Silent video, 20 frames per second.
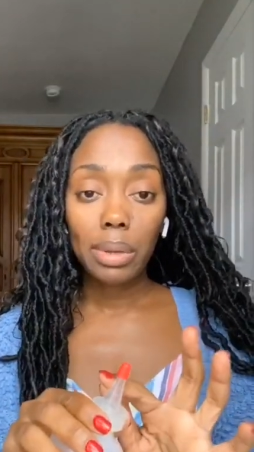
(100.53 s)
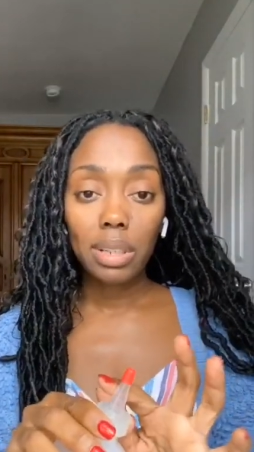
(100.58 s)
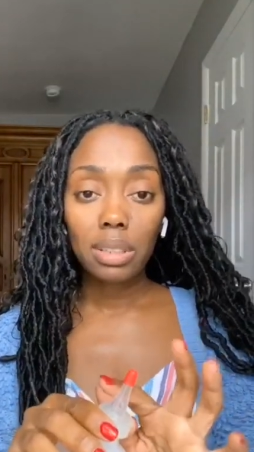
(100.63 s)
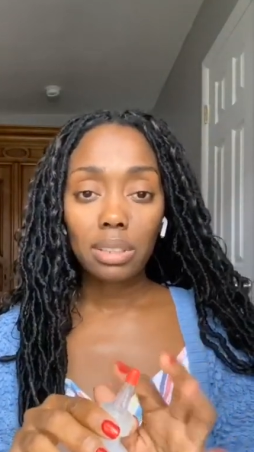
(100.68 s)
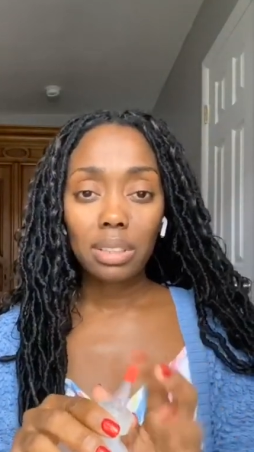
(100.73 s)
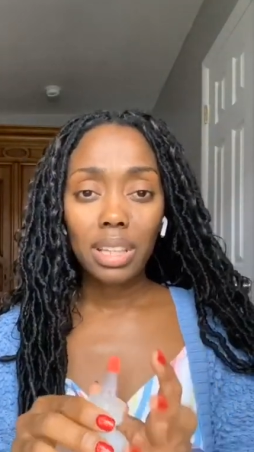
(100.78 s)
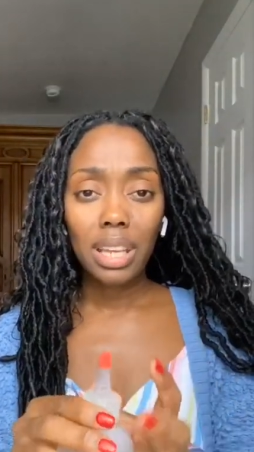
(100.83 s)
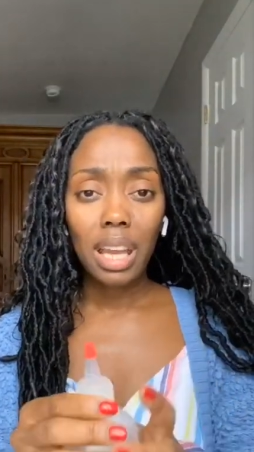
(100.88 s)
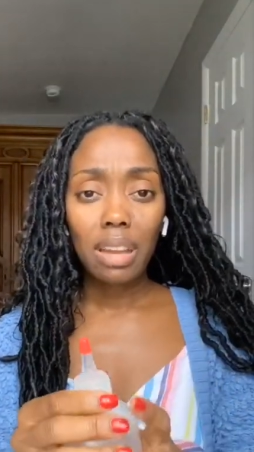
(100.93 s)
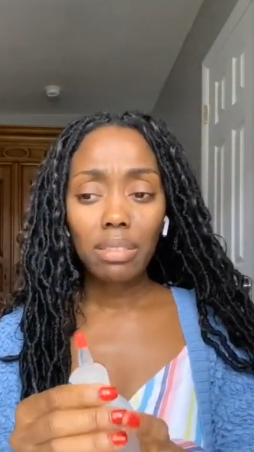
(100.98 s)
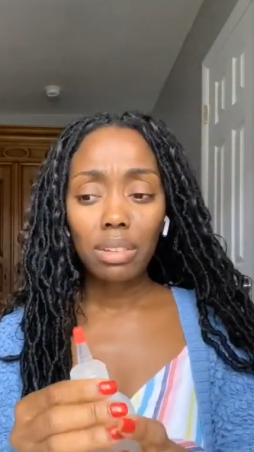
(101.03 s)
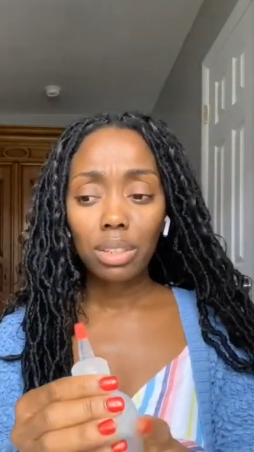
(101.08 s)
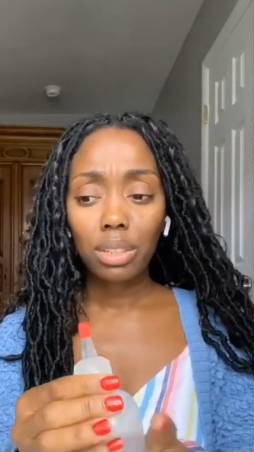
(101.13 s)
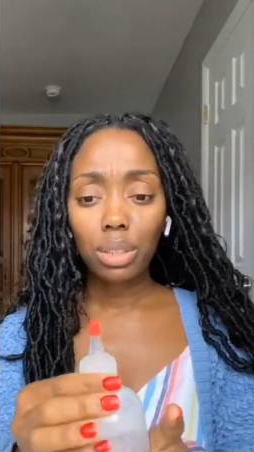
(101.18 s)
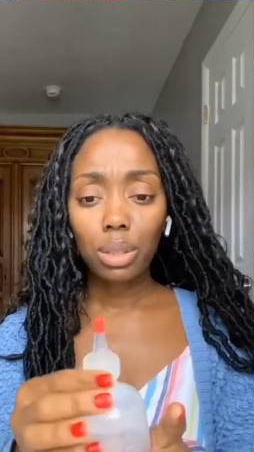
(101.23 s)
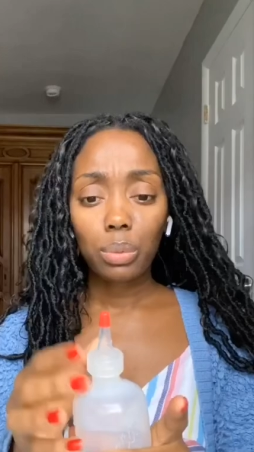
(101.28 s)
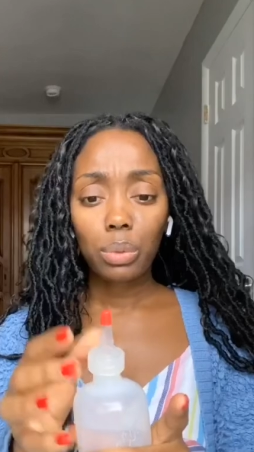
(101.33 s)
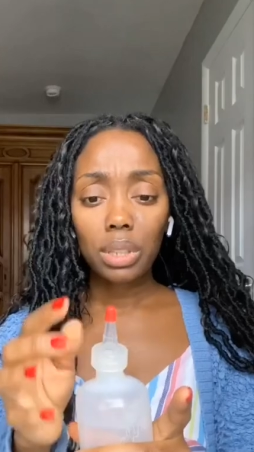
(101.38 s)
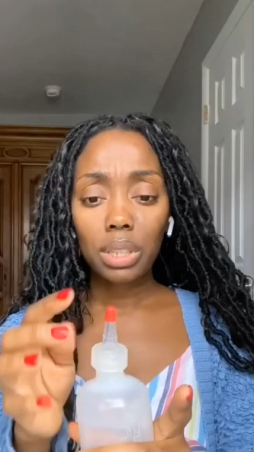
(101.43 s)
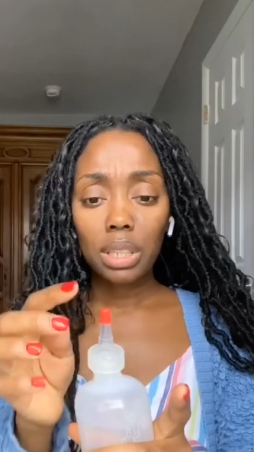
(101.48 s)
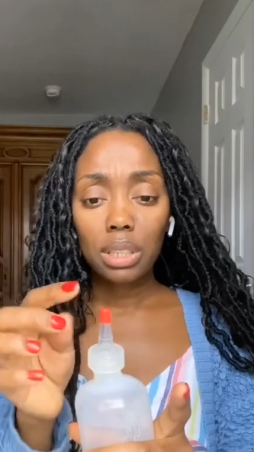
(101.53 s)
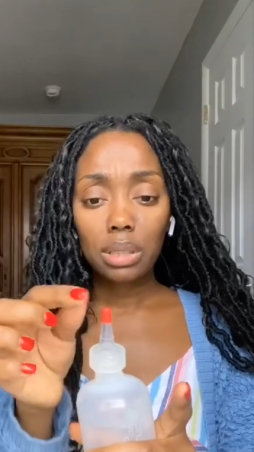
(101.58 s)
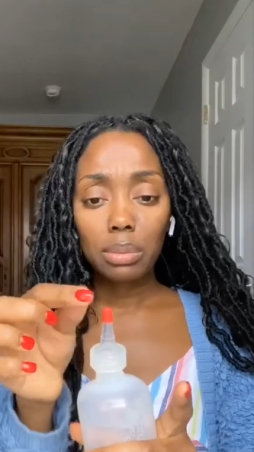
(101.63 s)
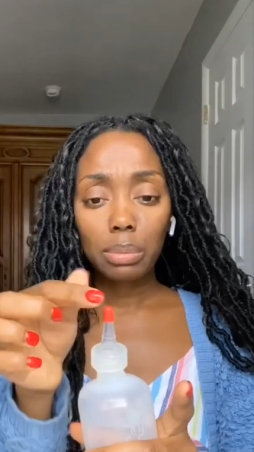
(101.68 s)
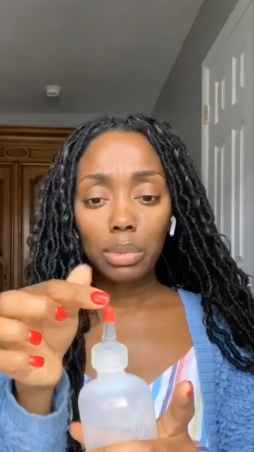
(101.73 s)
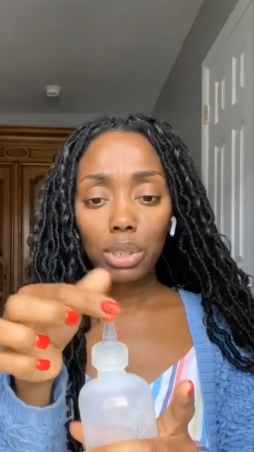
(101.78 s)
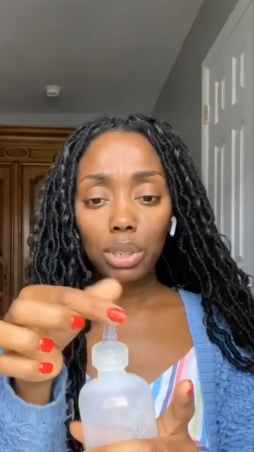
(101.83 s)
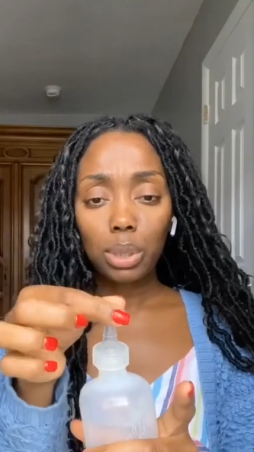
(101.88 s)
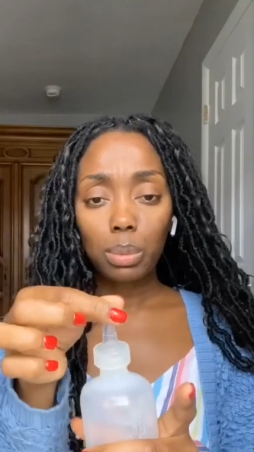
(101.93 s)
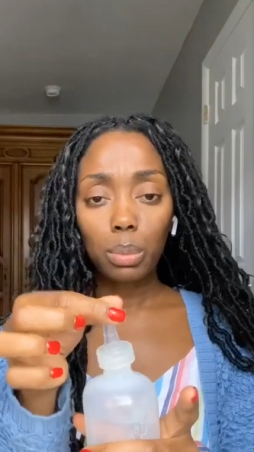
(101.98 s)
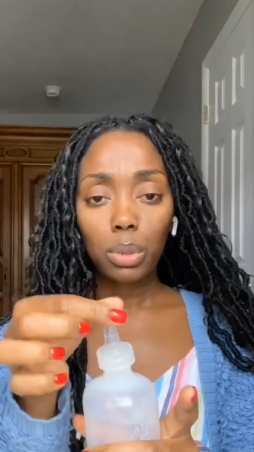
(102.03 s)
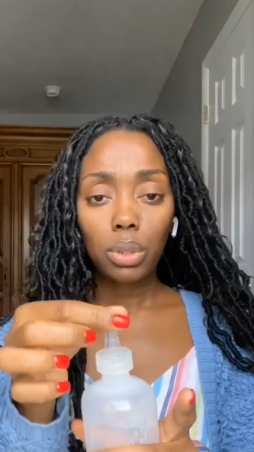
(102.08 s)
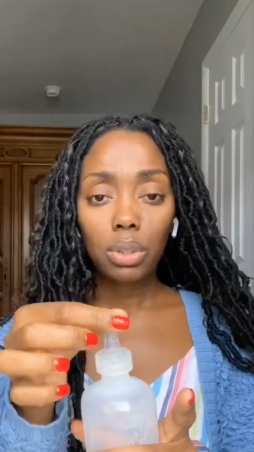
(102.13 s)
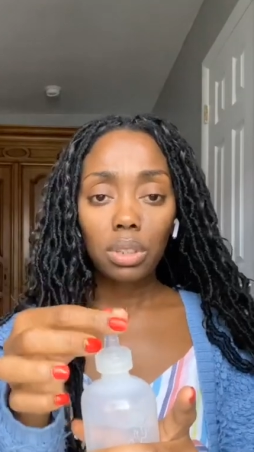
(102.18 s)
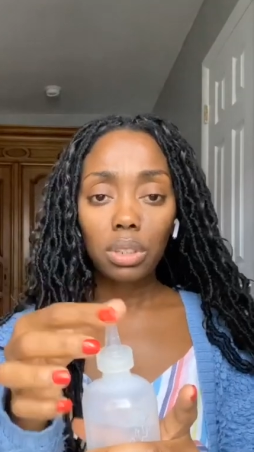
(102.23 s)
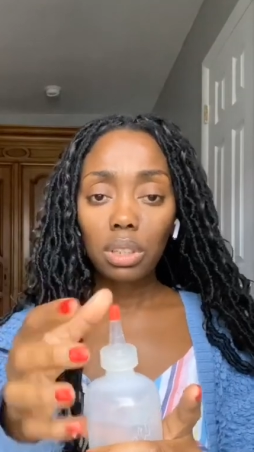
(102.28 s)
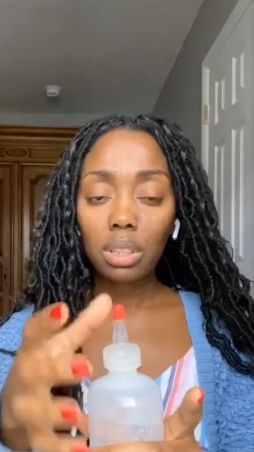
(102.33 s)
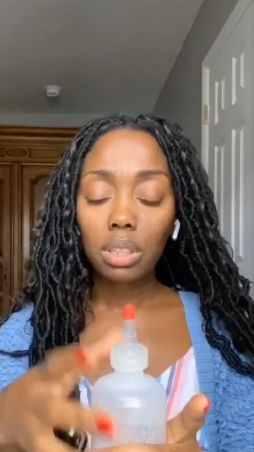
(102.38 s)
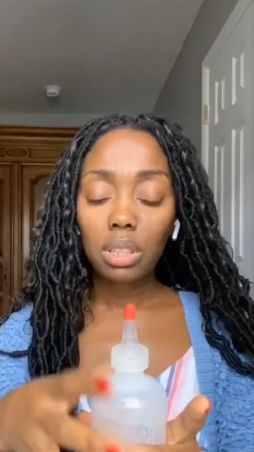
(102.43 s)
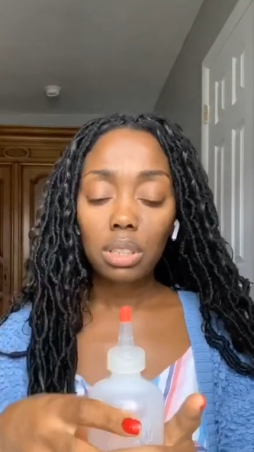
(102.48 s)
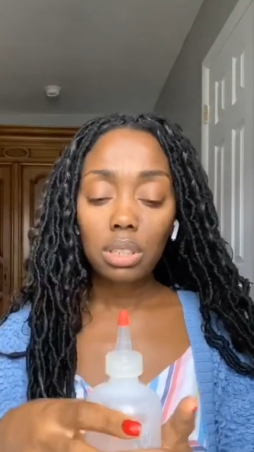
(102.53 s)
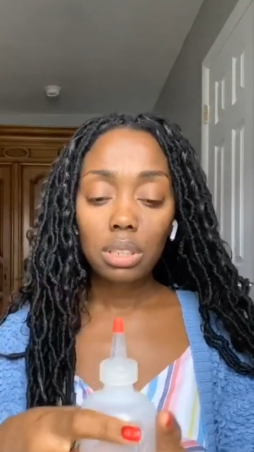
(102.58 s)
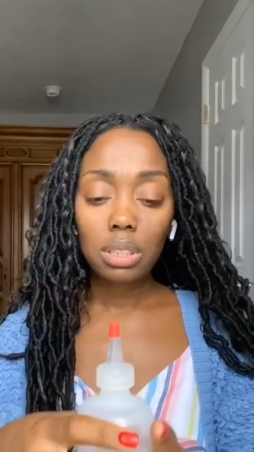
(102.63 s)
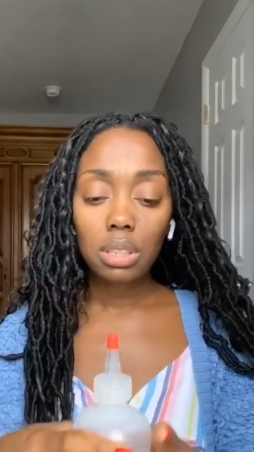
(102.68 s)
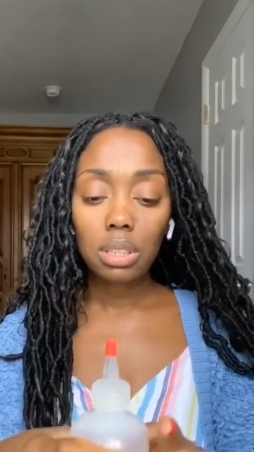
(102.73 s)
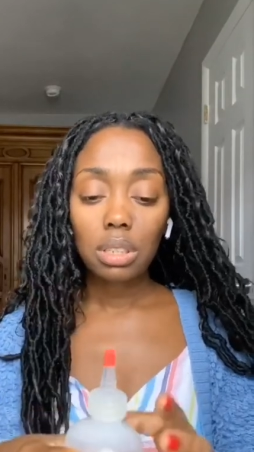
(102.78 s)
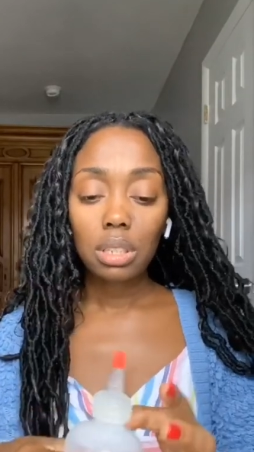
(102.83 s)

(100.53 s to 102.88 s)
They have another one that's much smaller than this.